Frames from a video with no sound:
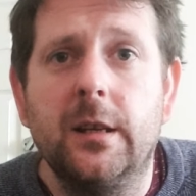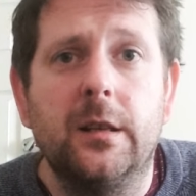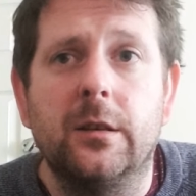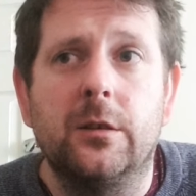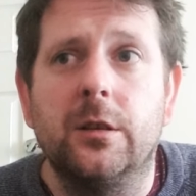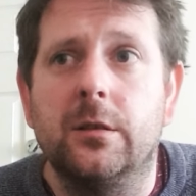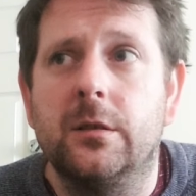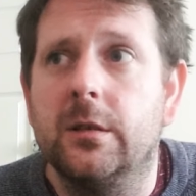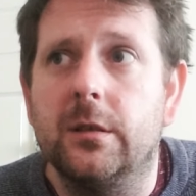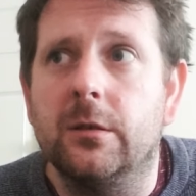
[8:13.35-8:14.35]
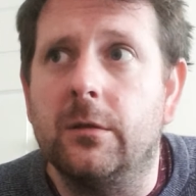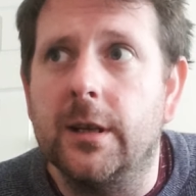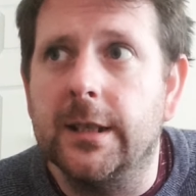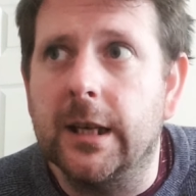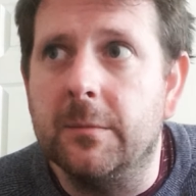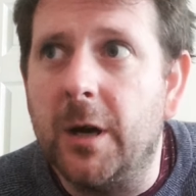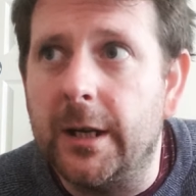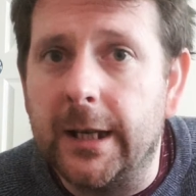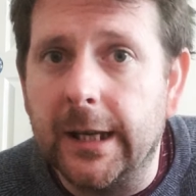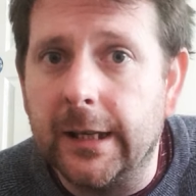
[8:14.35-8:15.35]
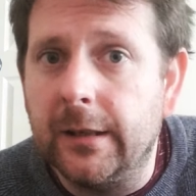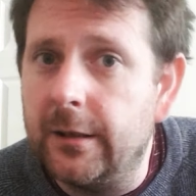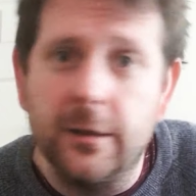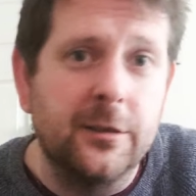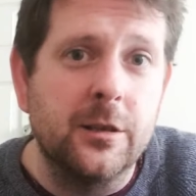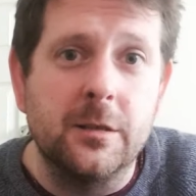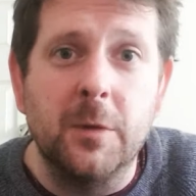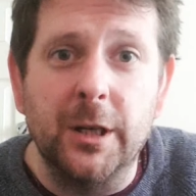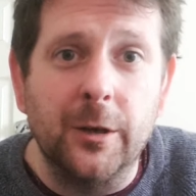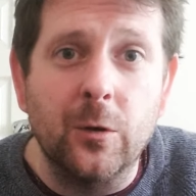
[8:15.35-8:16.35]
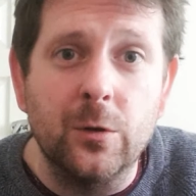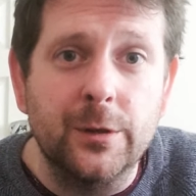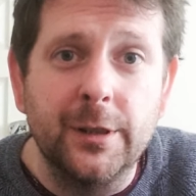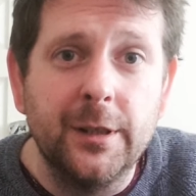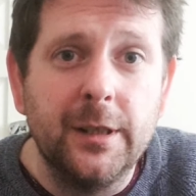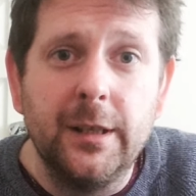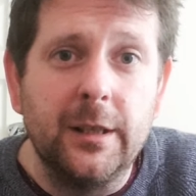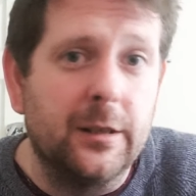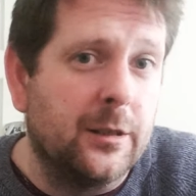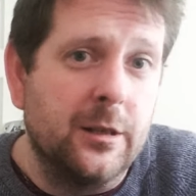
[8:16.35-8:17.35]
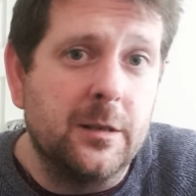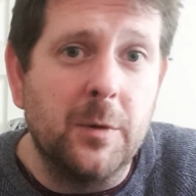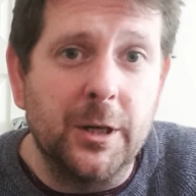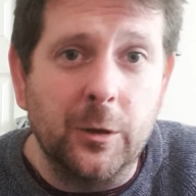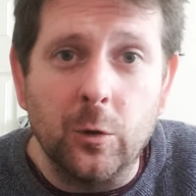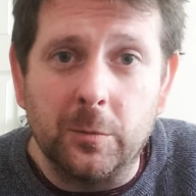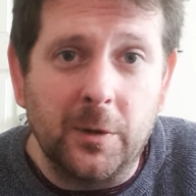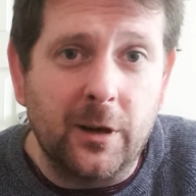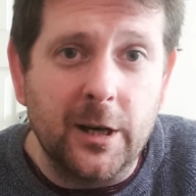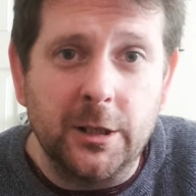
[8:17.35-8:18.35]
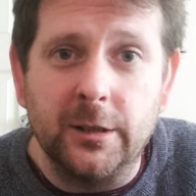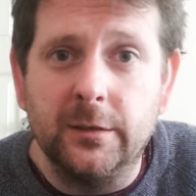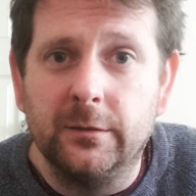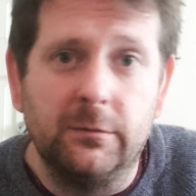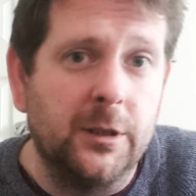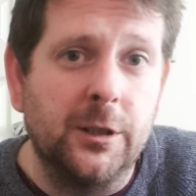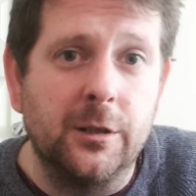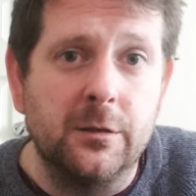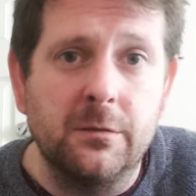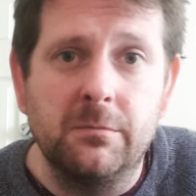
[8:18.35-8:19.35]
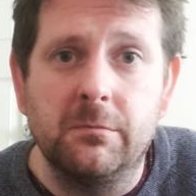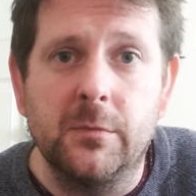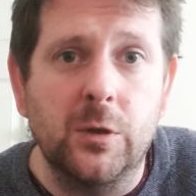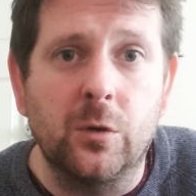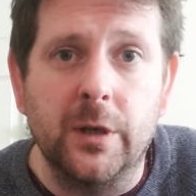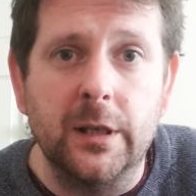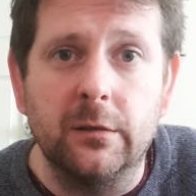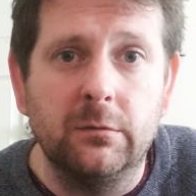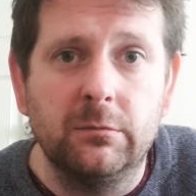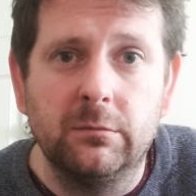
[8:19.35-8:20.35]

You choose, you're writing in a minor key, you choose a minor chord, you choose a minor chord progression, you choose Dorian,